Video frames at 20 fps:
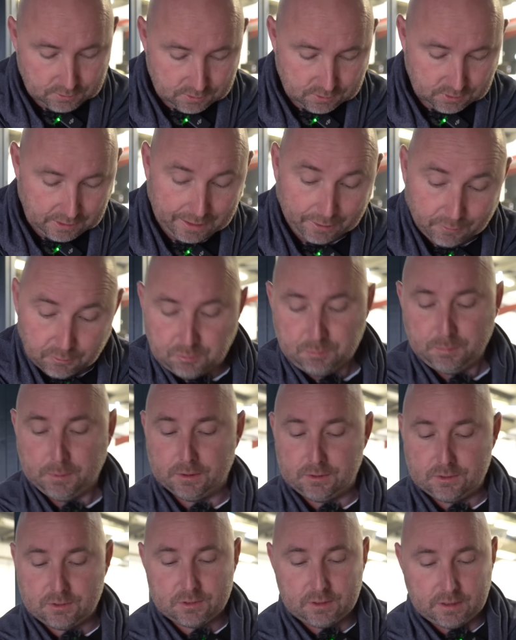south,
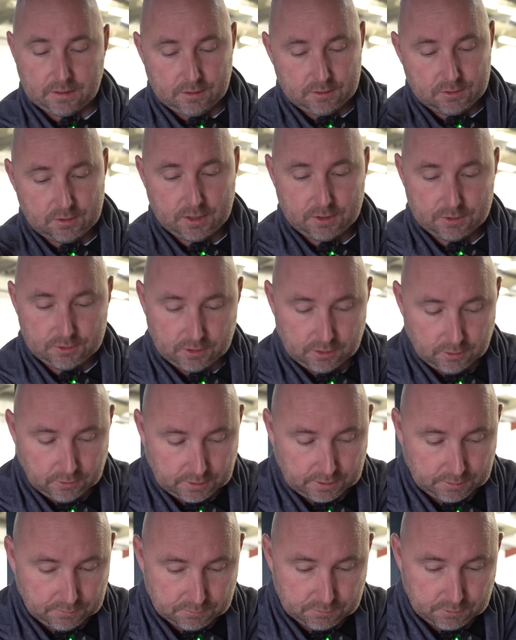but it's actually
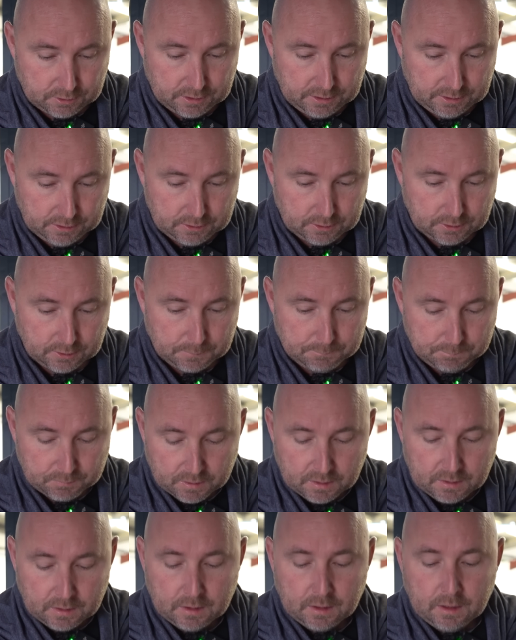looking really good.
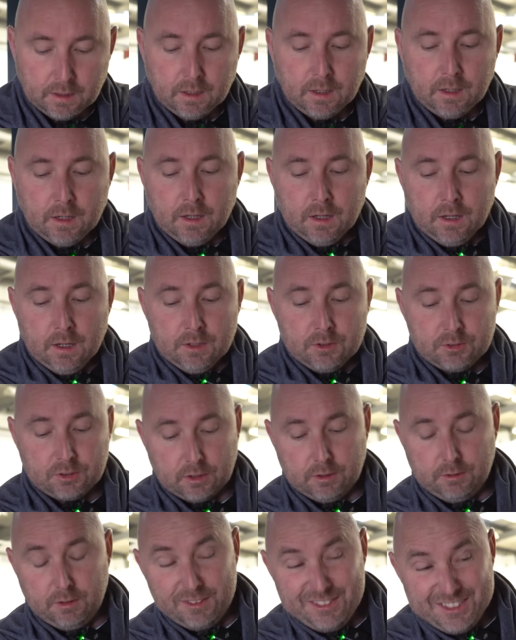
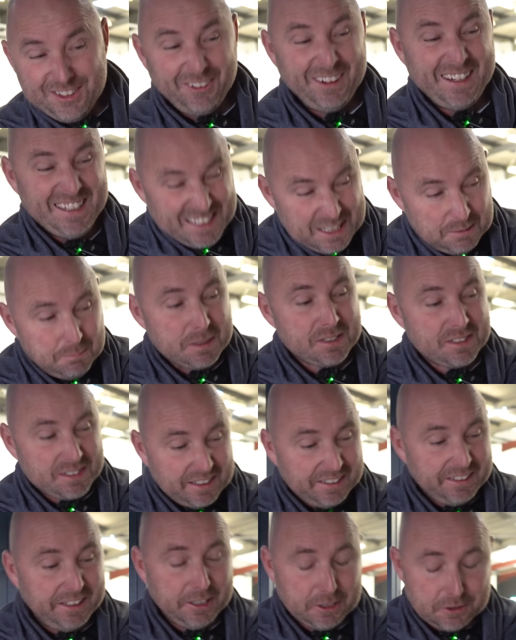So
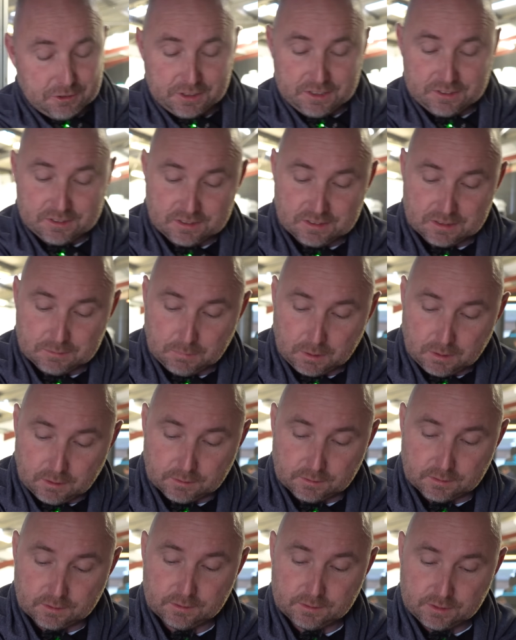90% increase in
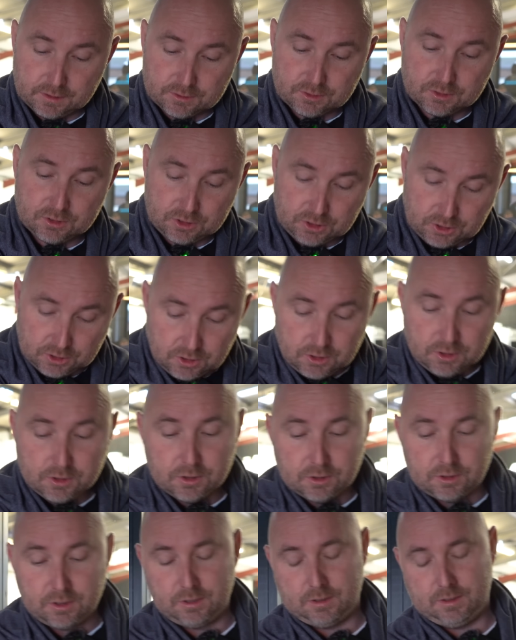demand. That's
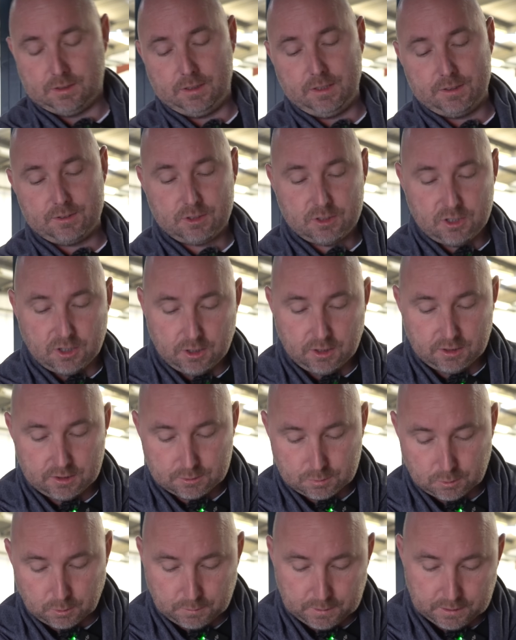good. That's good.
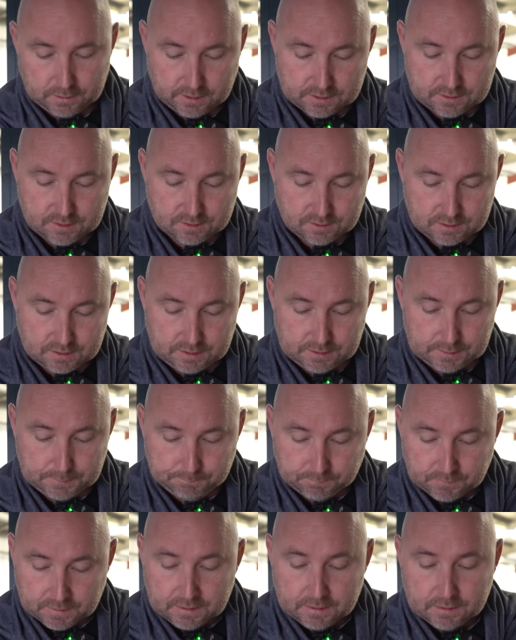That's what we like to see.
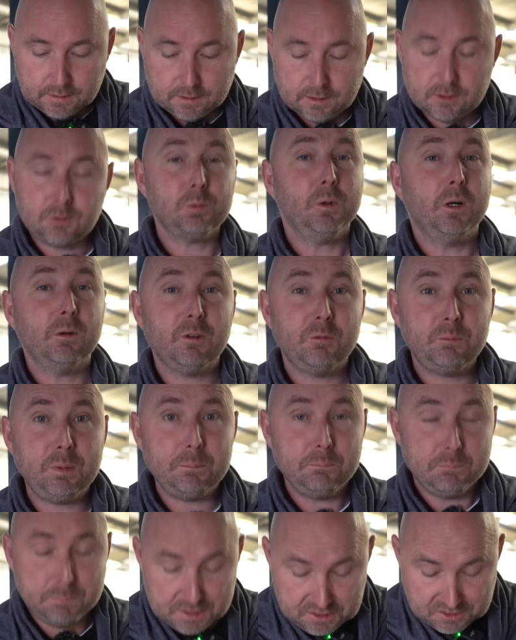That's why we've
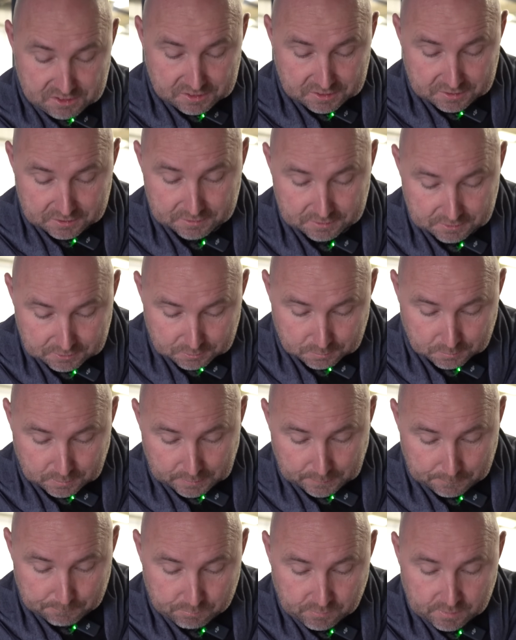been busy as
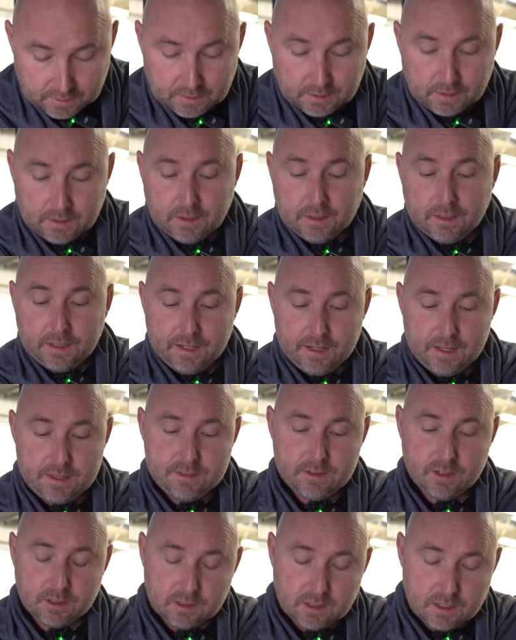well.
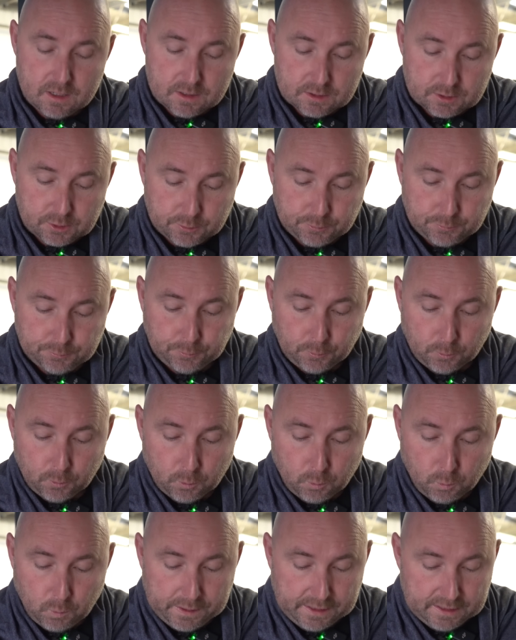In the last
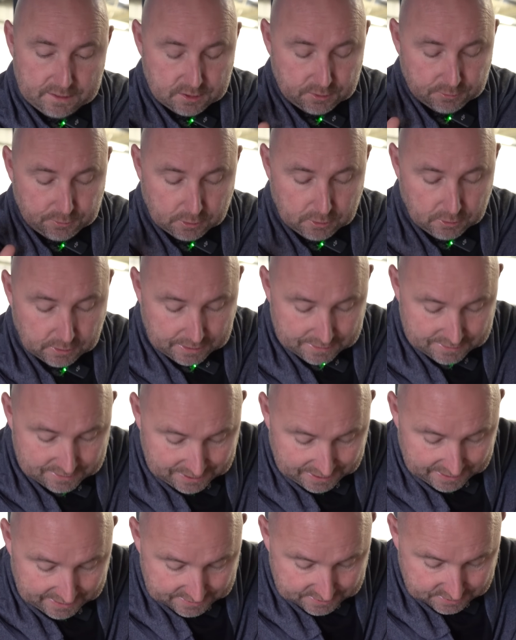4 weeks, if I look at
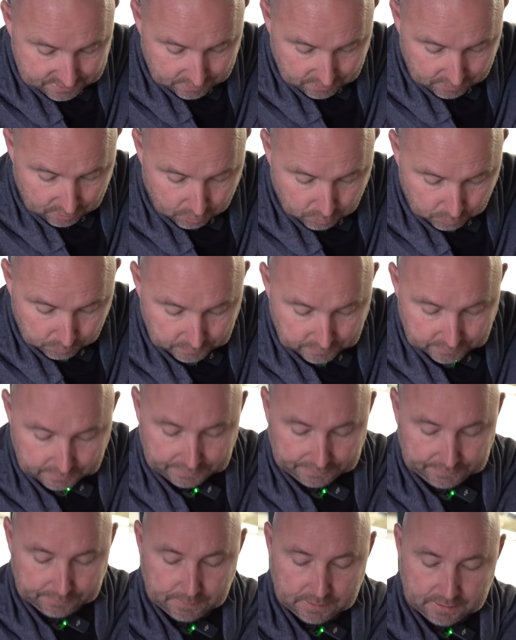Tesla
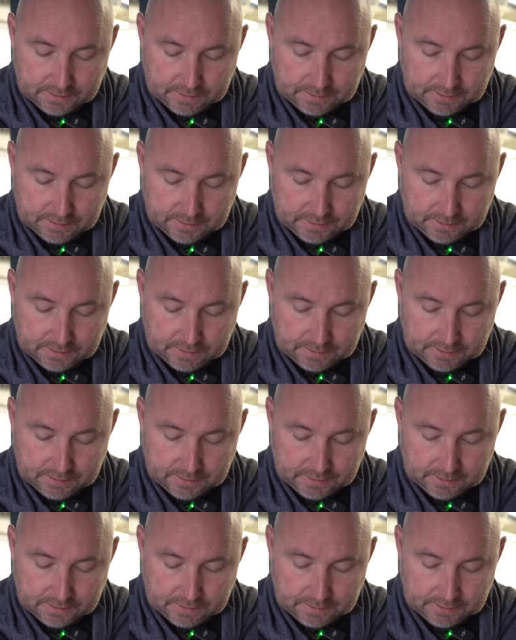only,